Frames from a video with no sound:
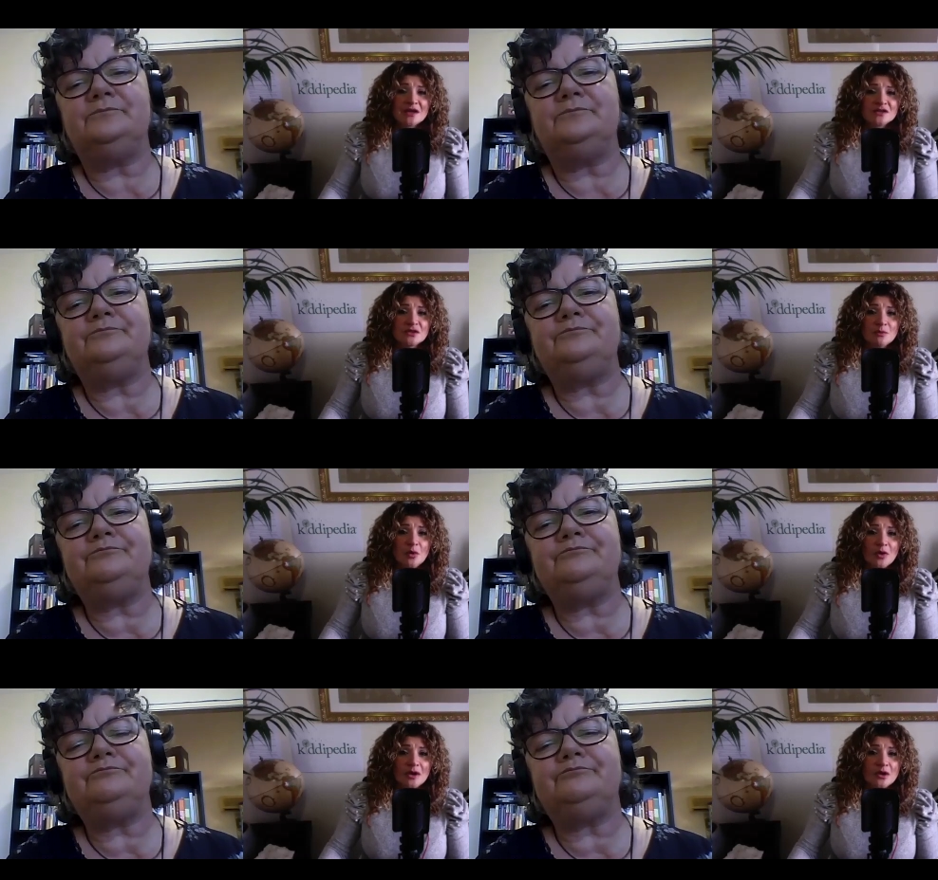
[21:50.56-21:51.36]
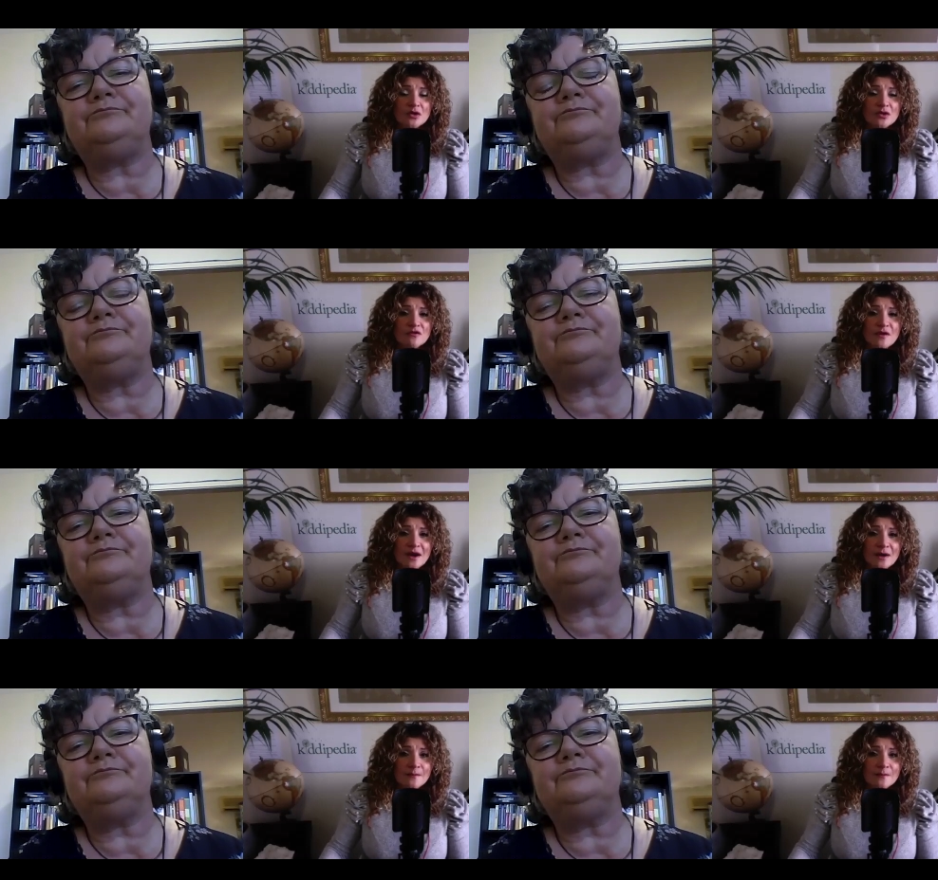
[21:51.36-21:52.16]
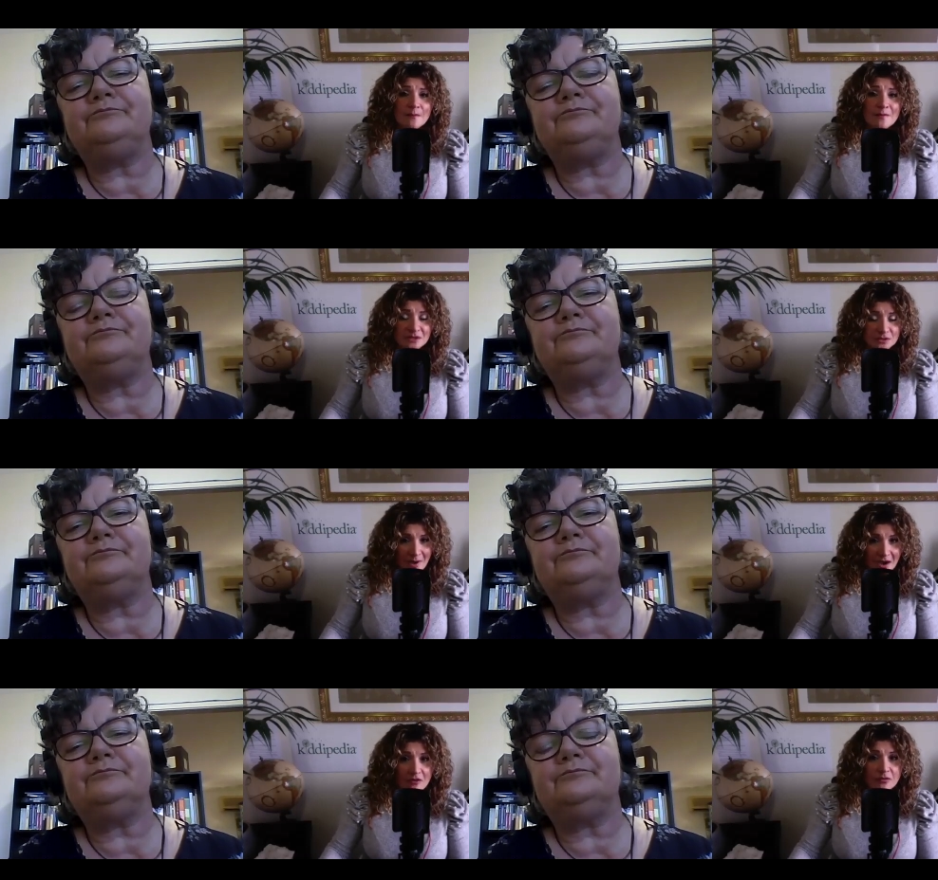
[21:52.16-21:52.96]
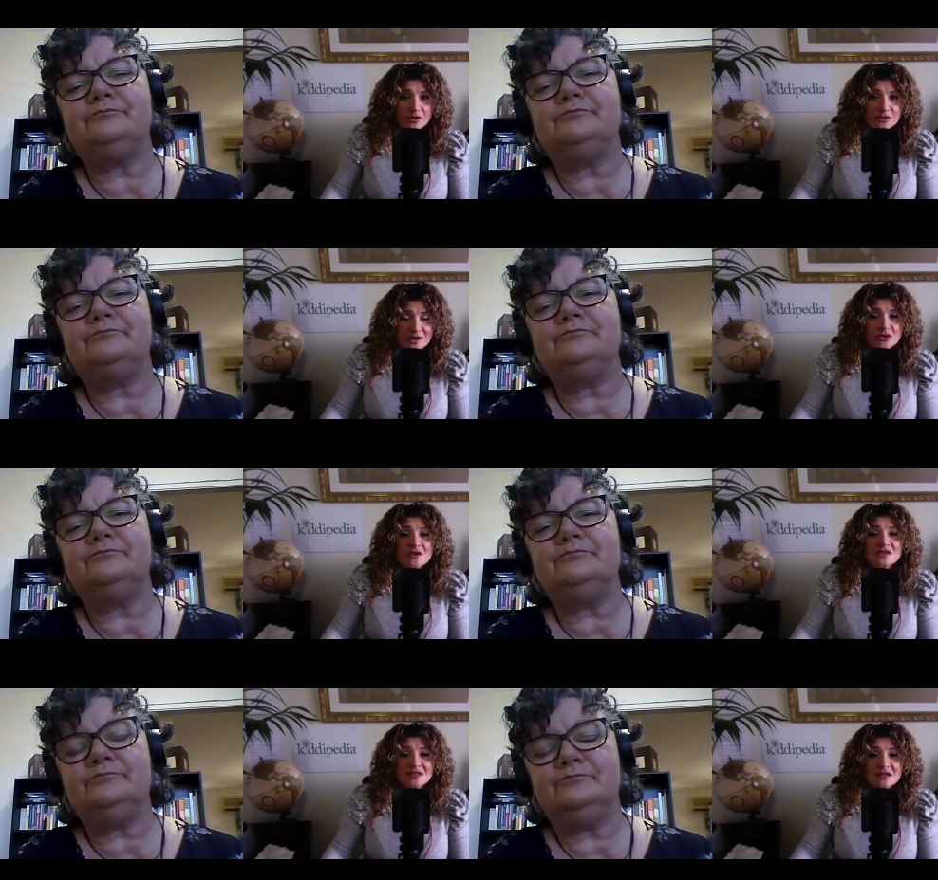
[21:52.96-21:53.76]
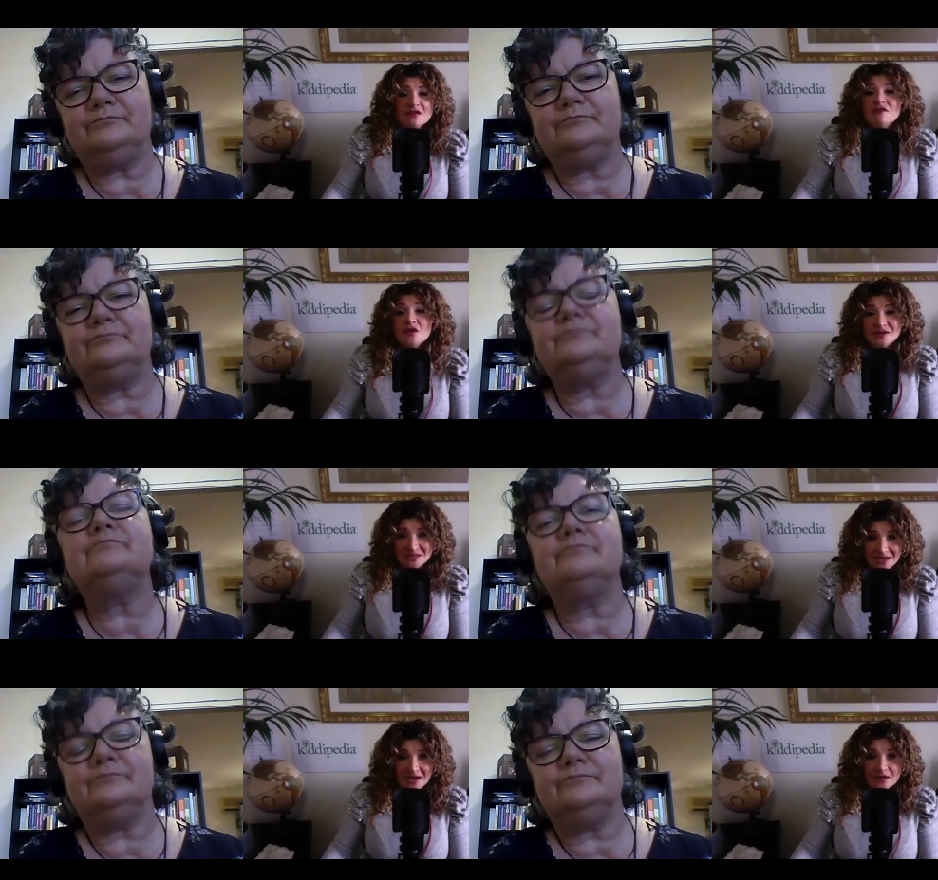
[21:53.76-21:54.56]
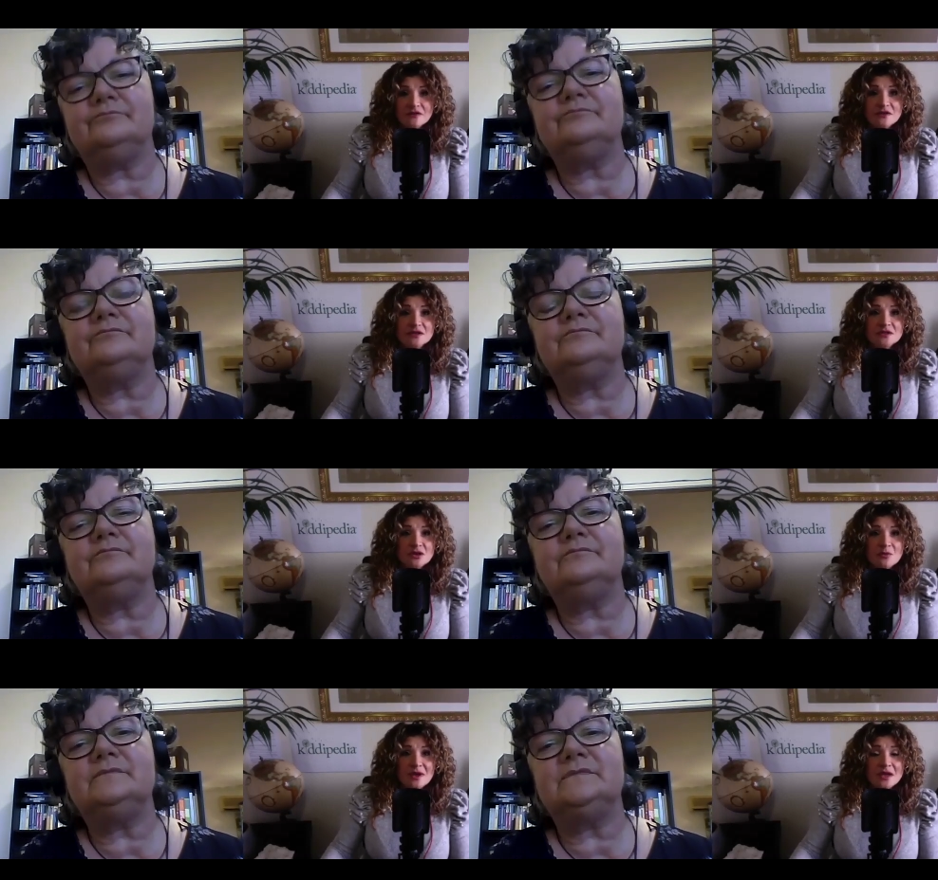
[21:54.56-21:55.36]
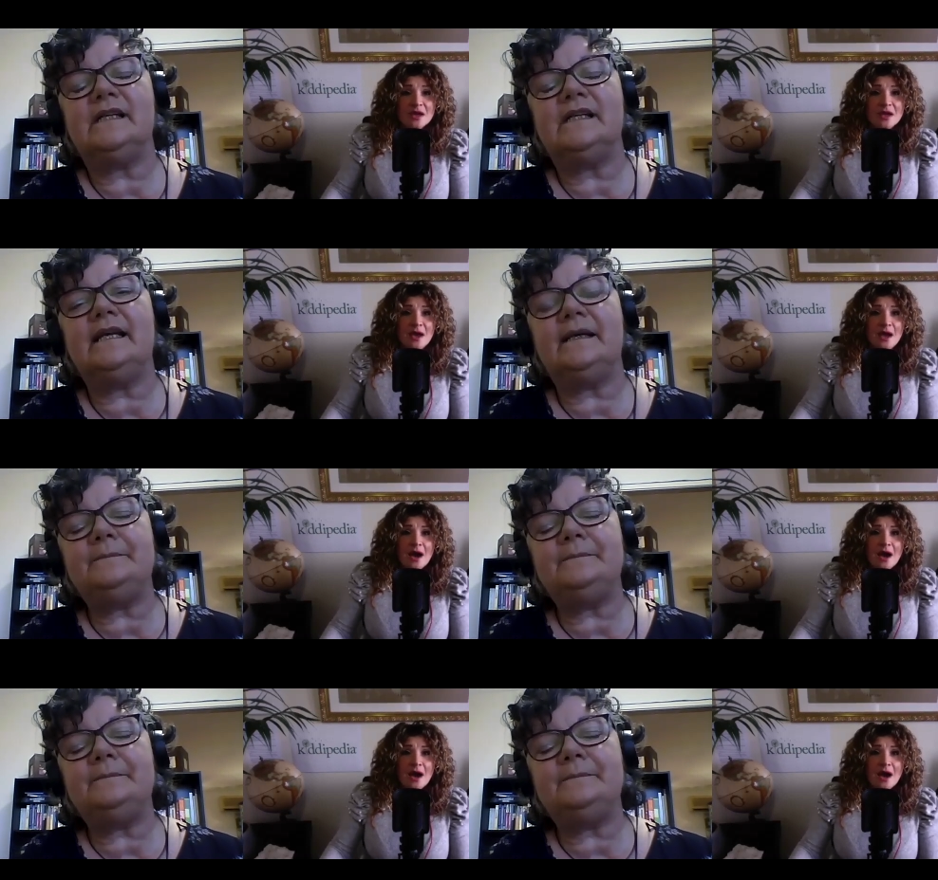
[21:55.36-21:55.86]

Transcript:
Speaker 1: to the point of um, mental health which we addressed at the very start of this topic yeah.